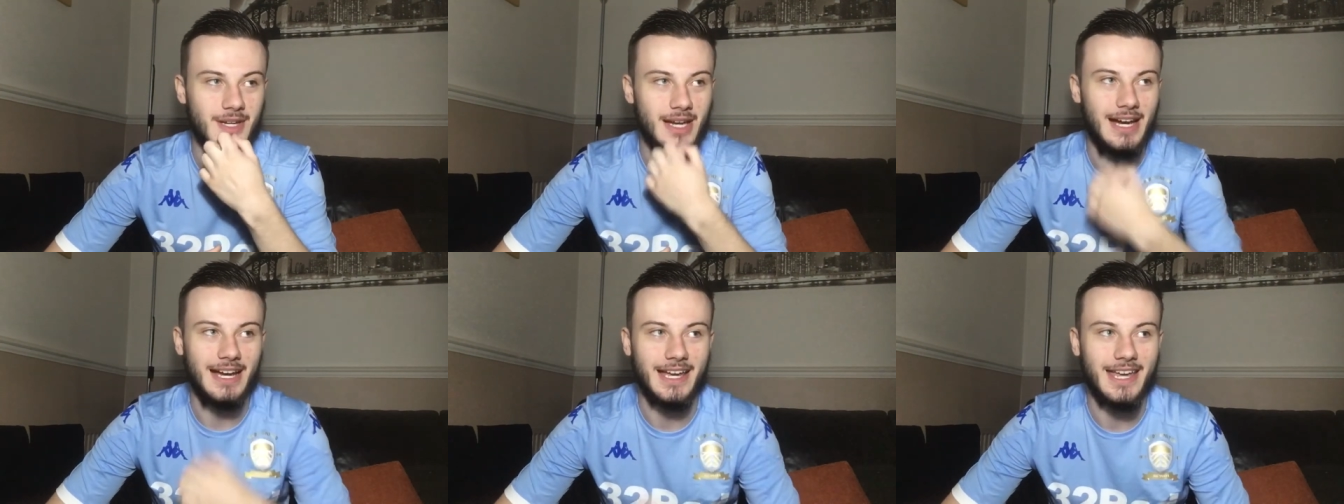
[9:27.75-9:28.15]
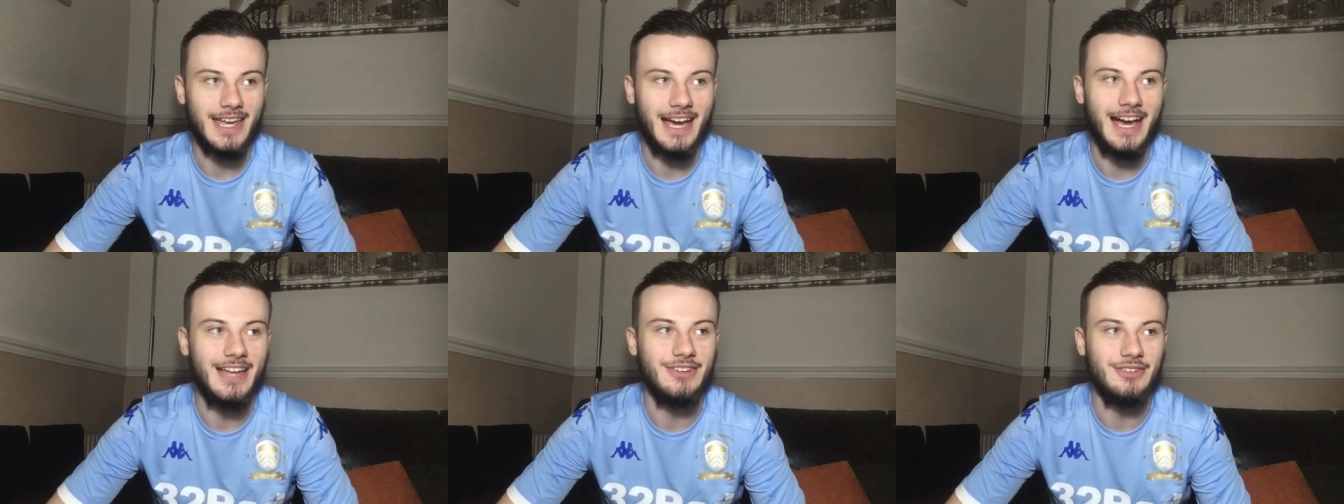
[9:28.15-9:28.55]
I
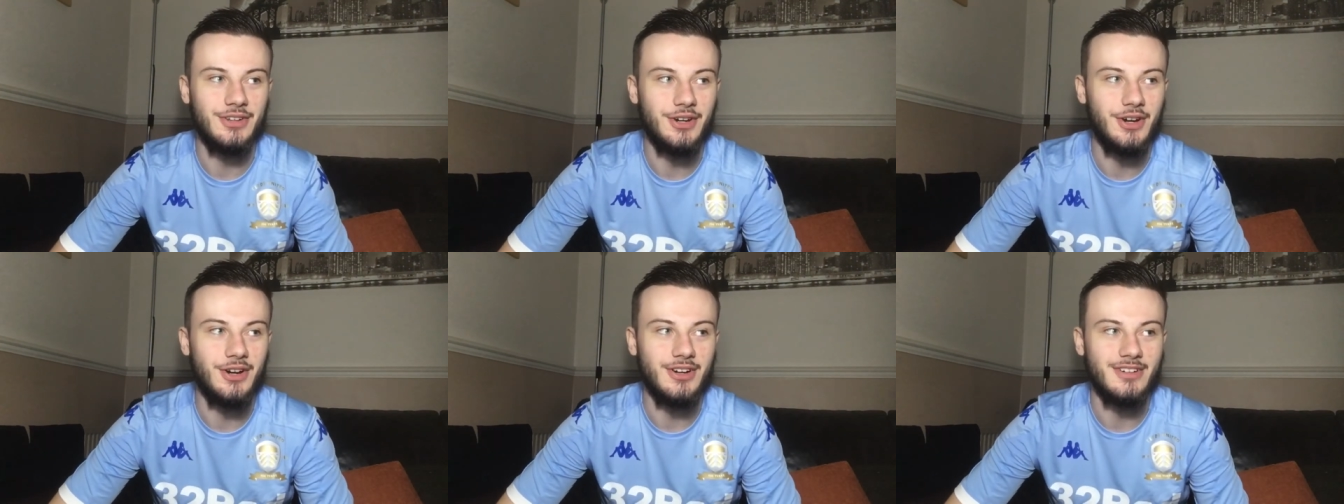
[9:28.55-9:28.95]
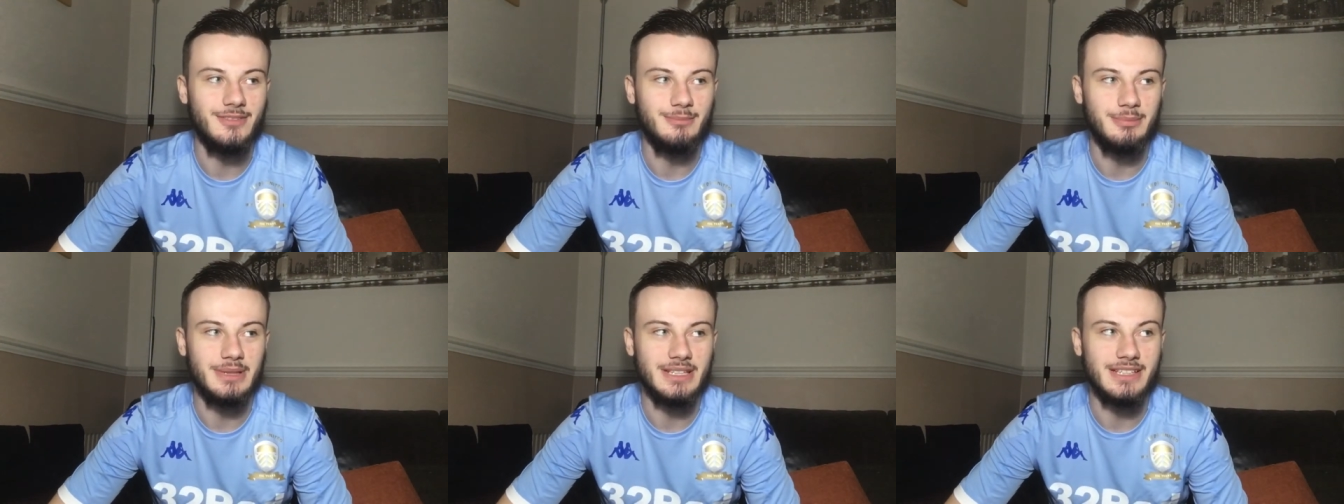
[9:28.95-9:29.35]
cannot
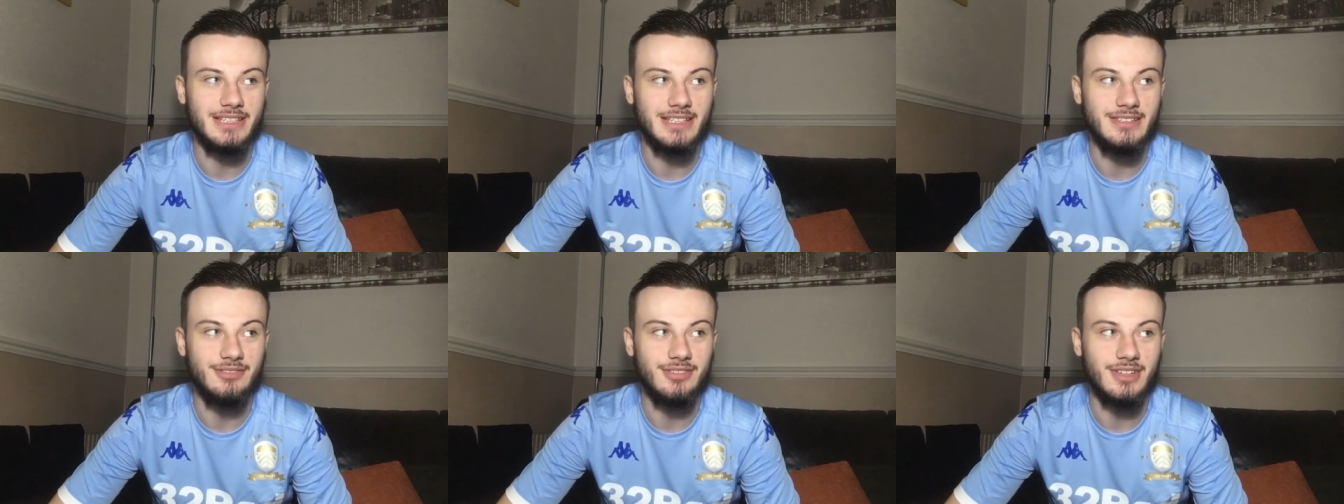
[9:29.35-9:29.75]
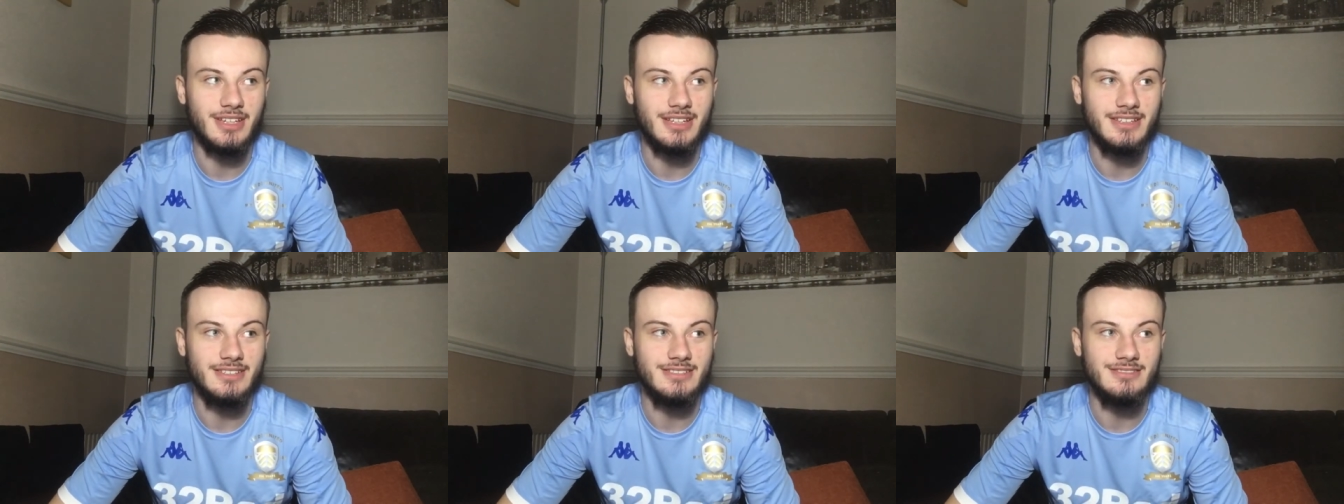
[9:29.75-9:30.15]
believe
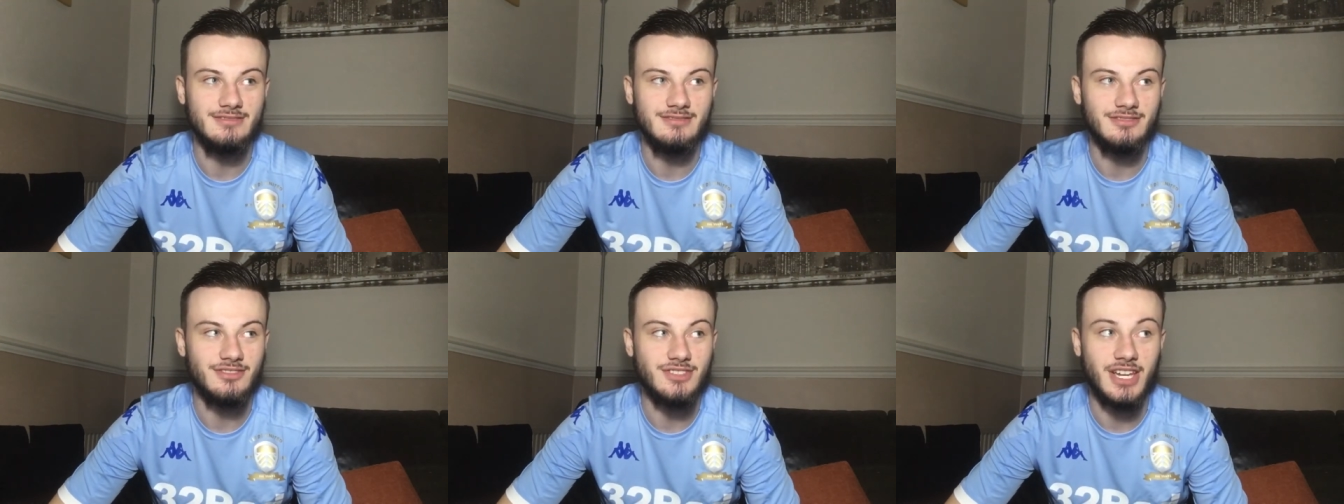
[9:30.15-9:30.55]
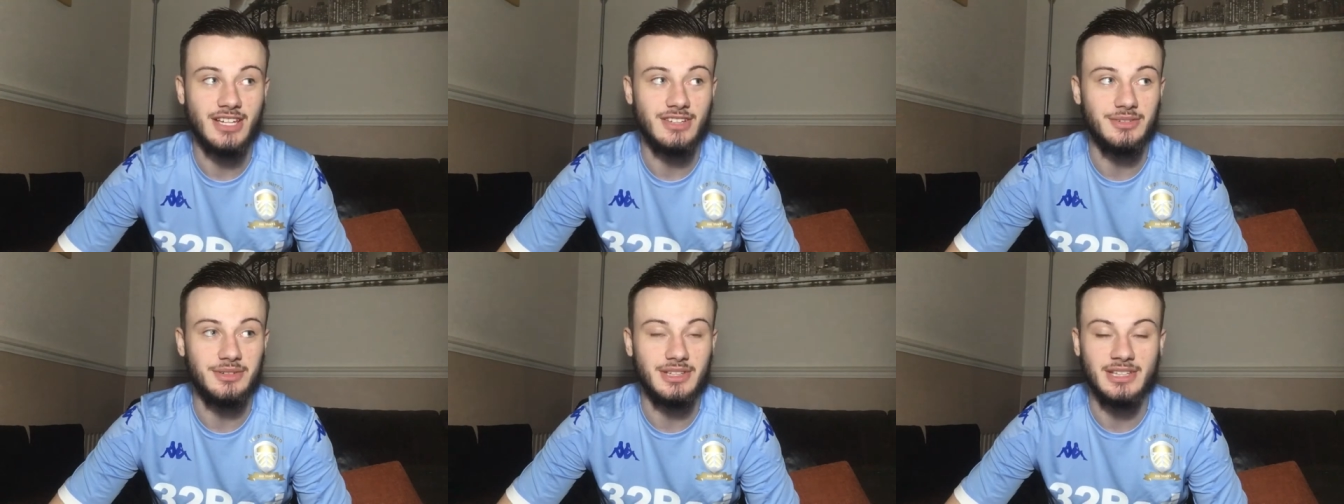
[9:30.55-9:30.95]
it,
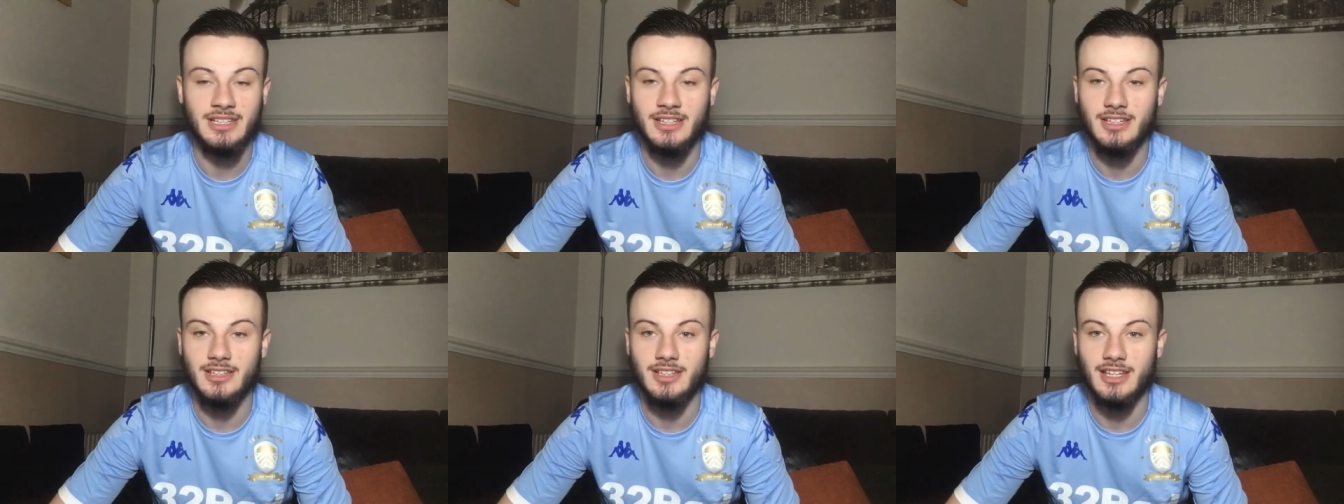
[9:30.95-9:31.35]
genuinely.